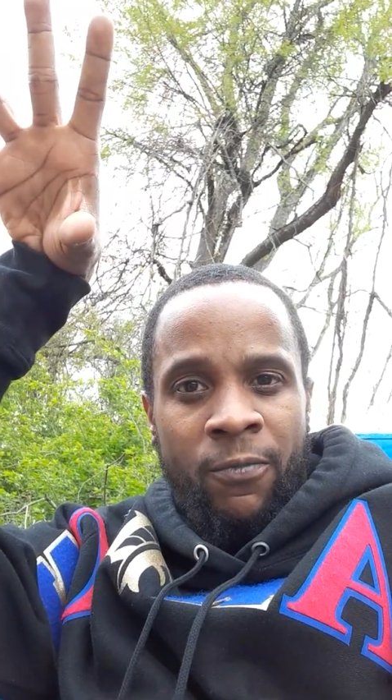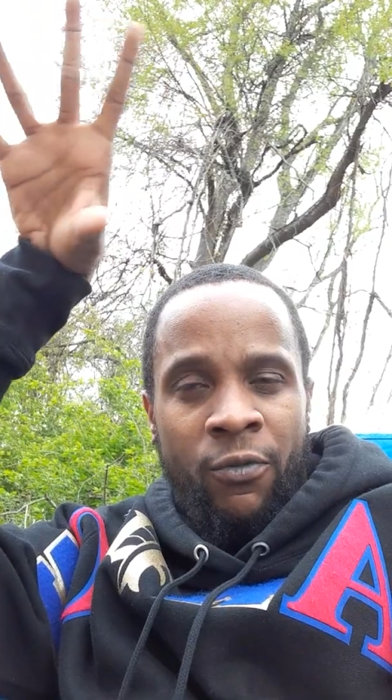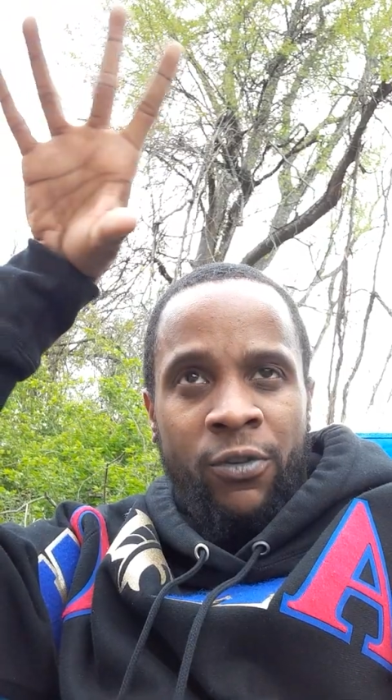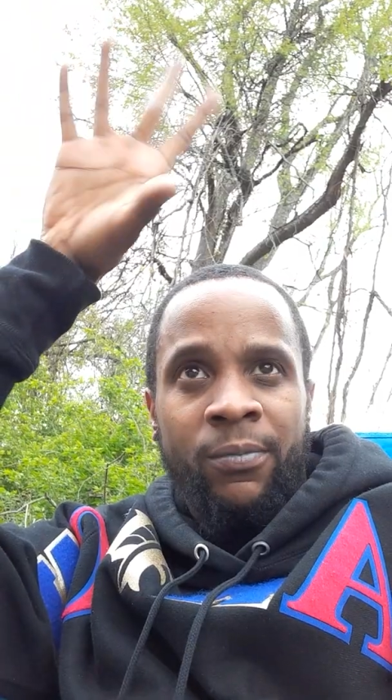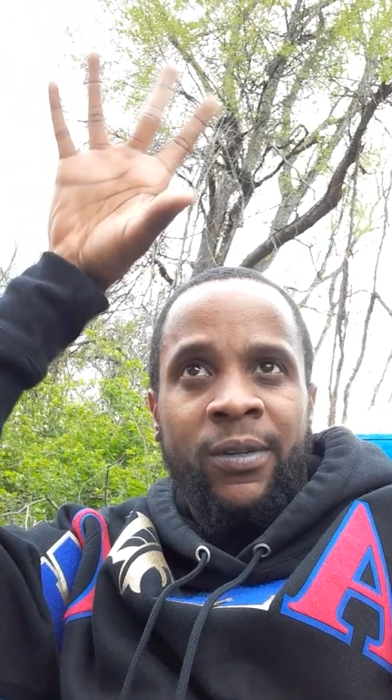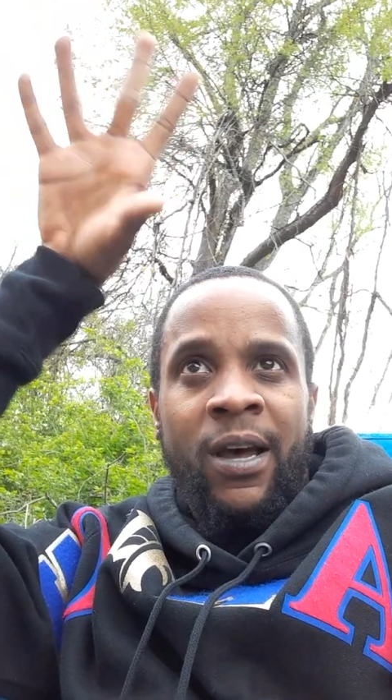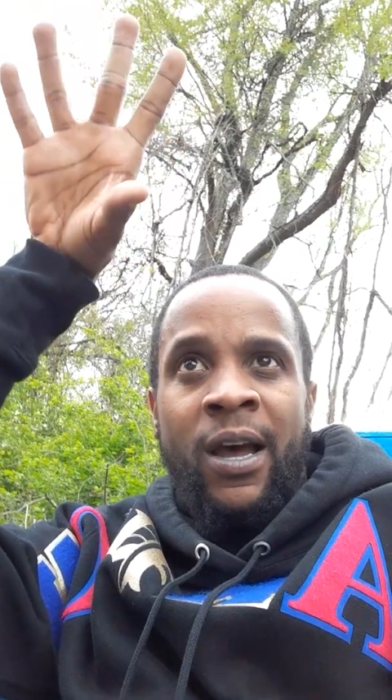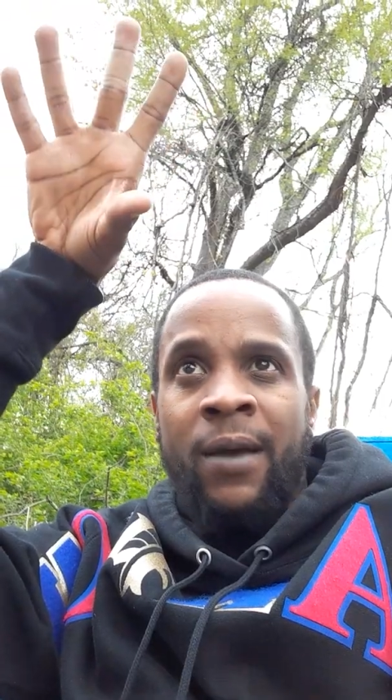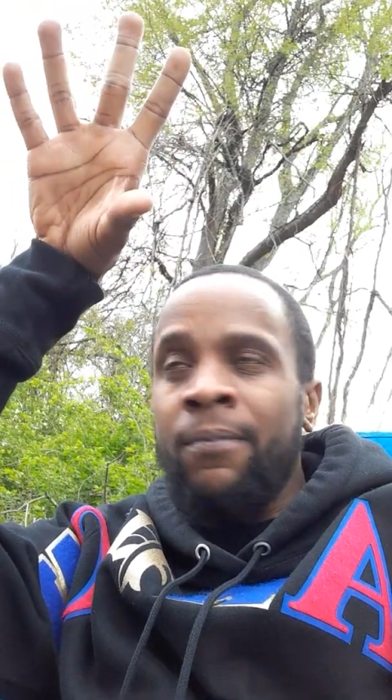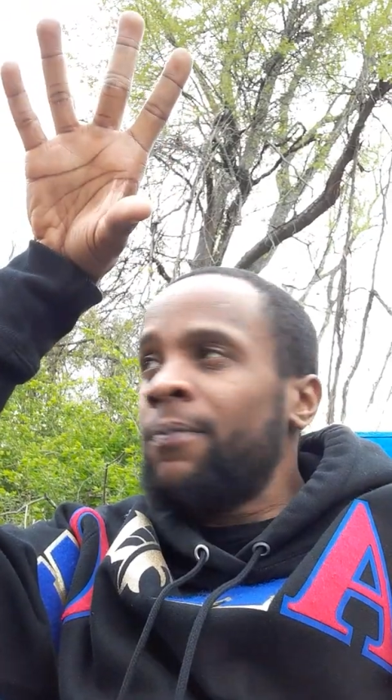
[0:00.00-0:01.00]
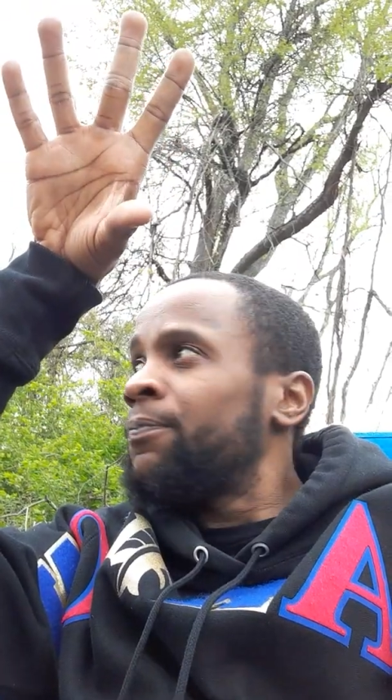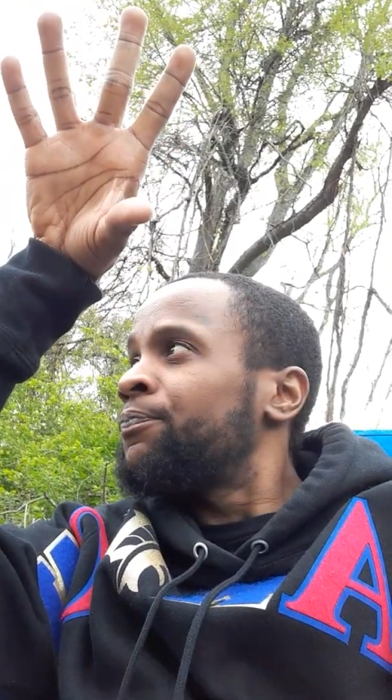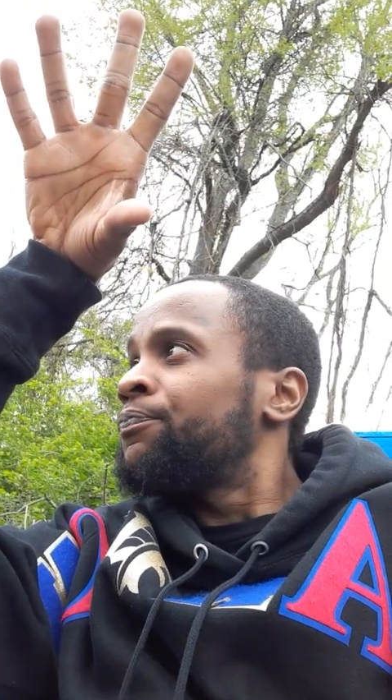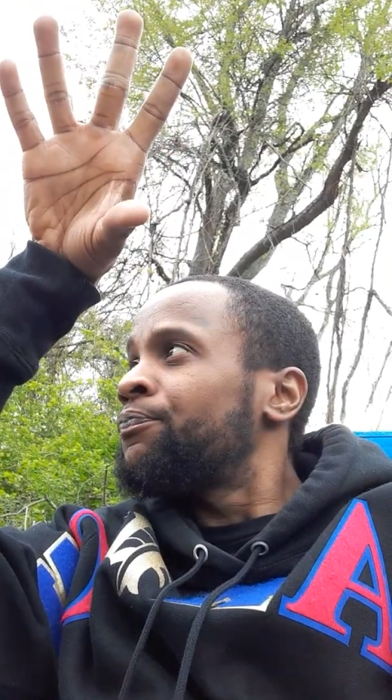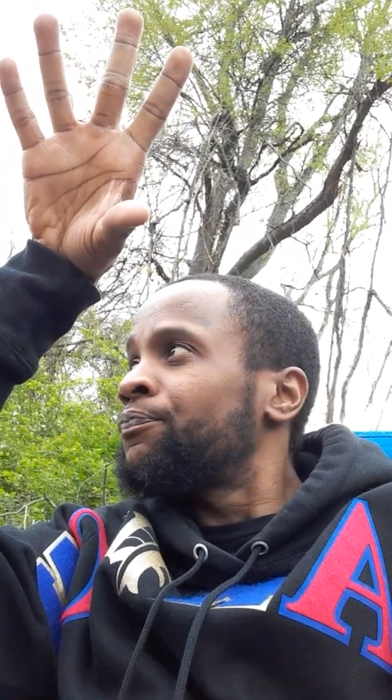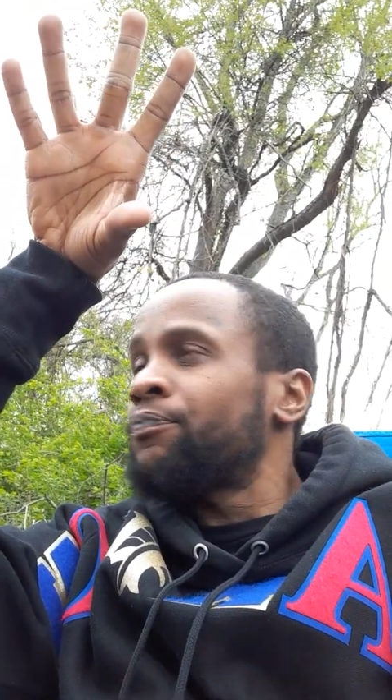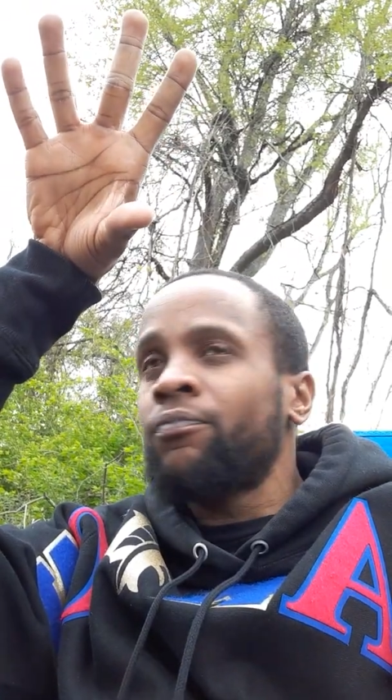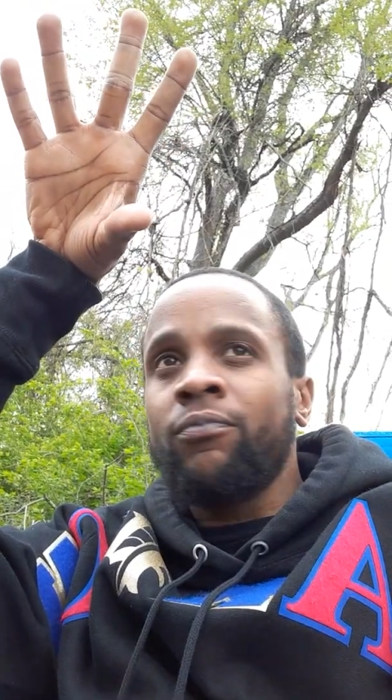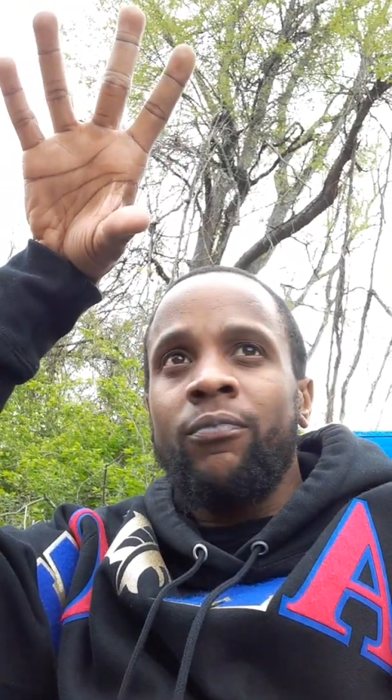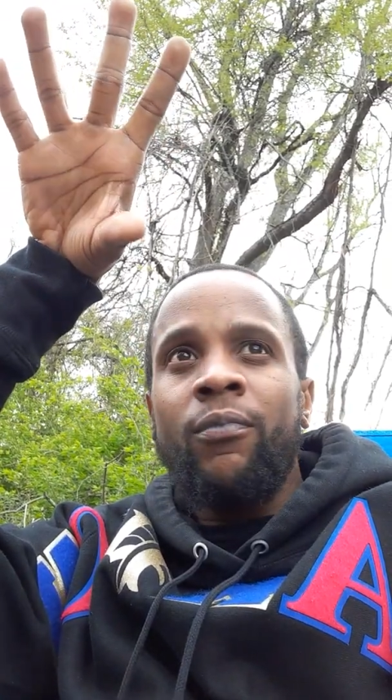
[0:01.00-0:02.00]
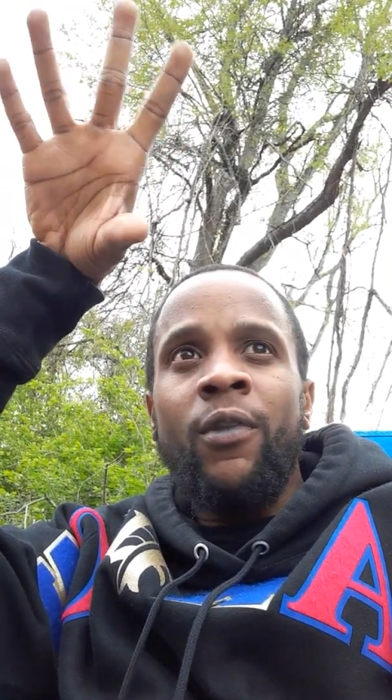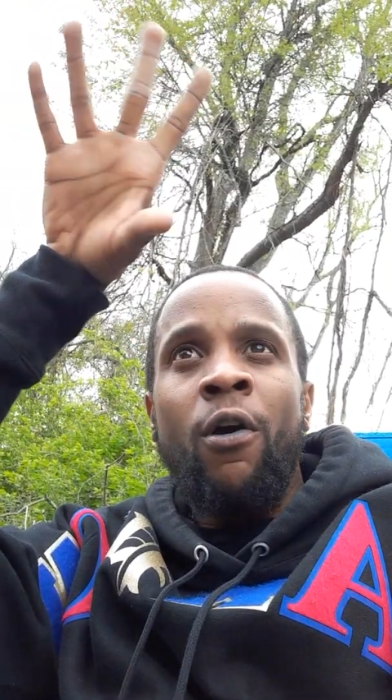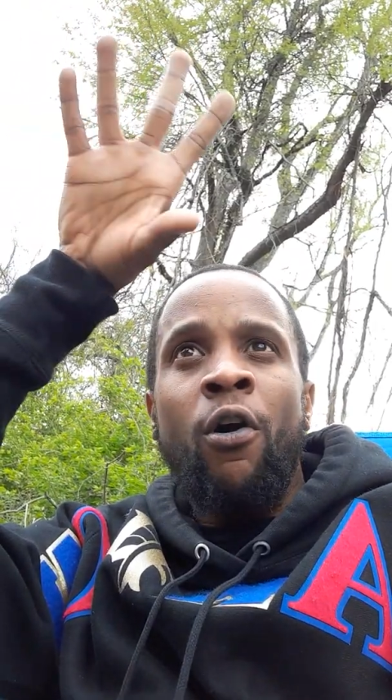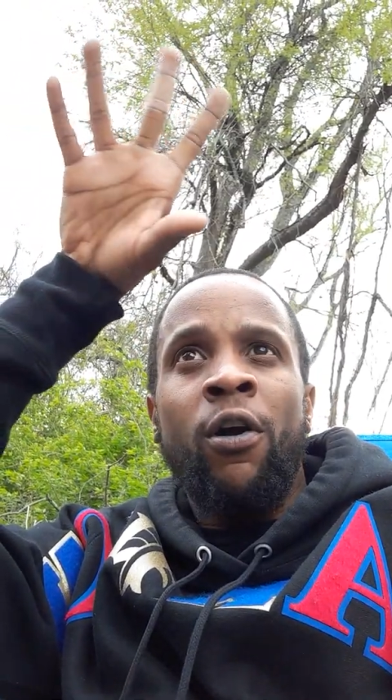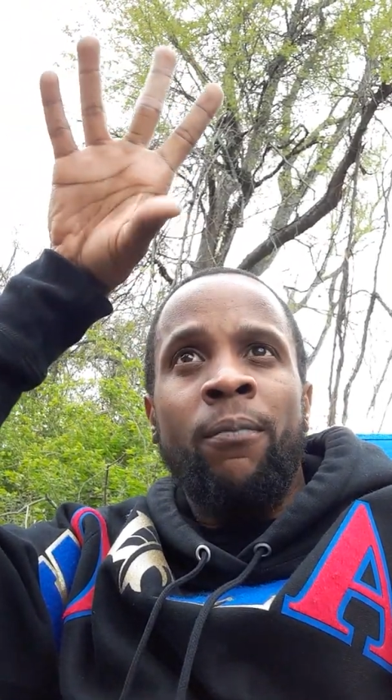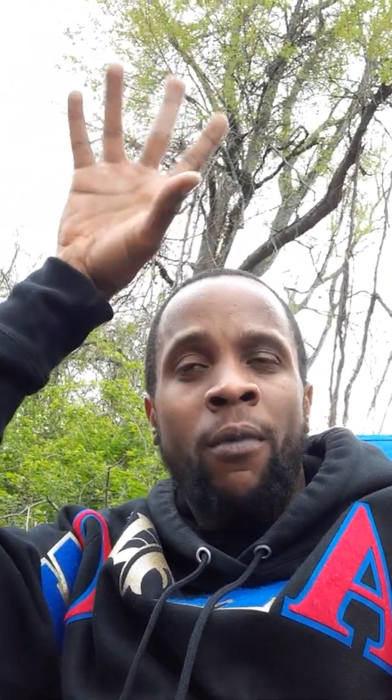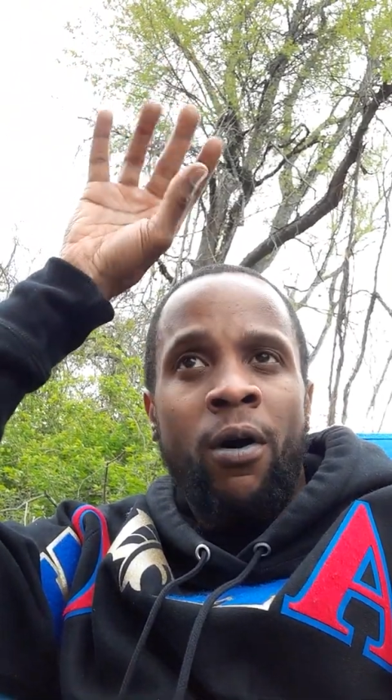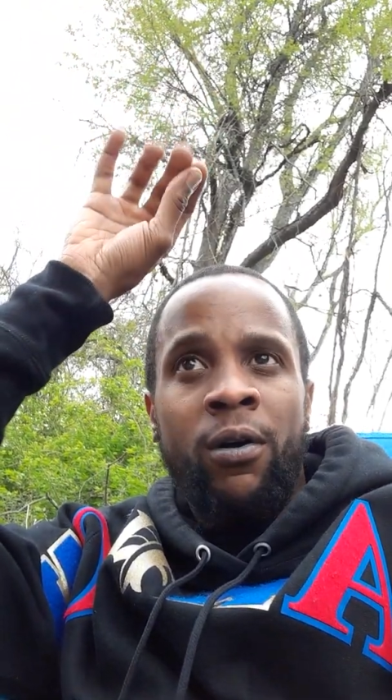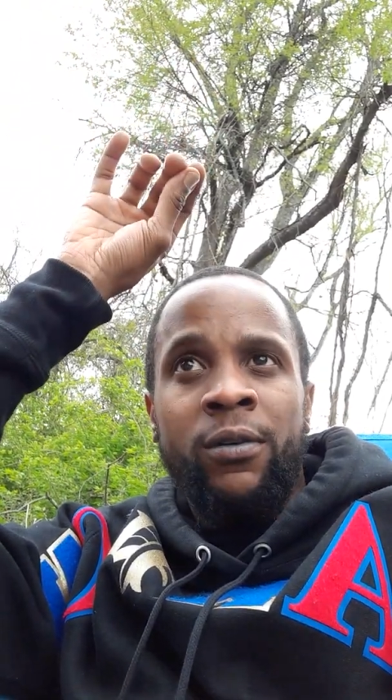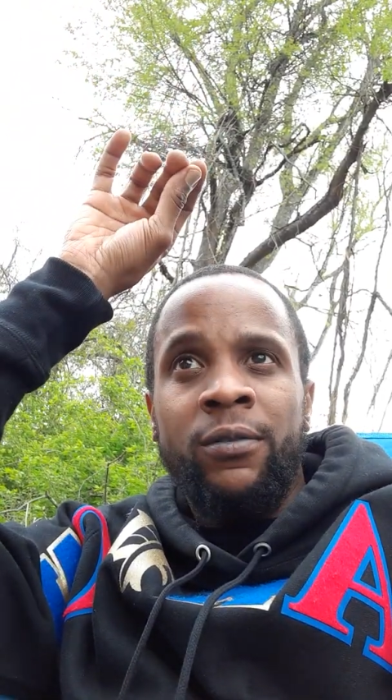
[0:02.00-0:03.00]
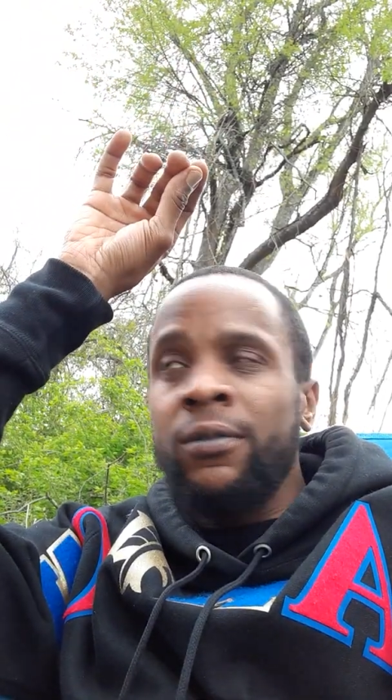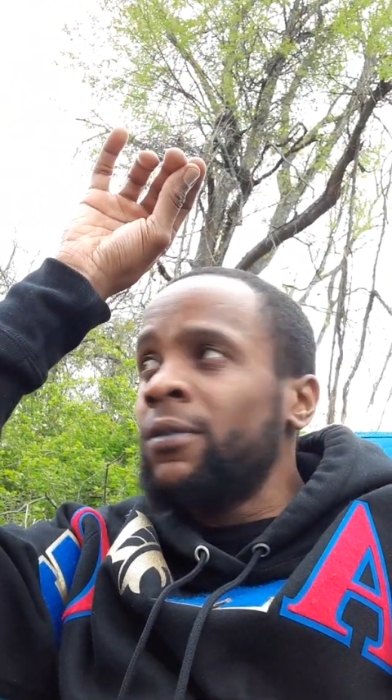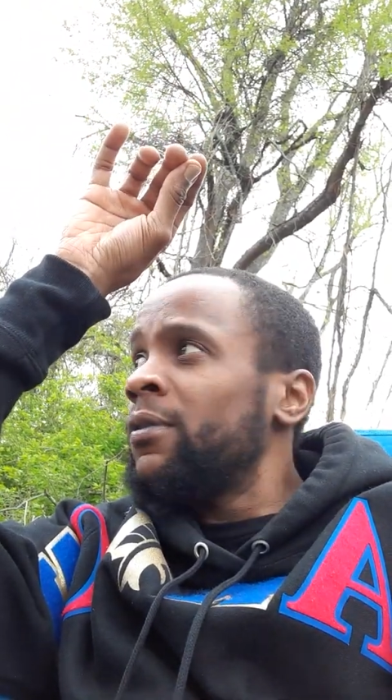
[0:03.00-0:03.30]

for some time on Mars,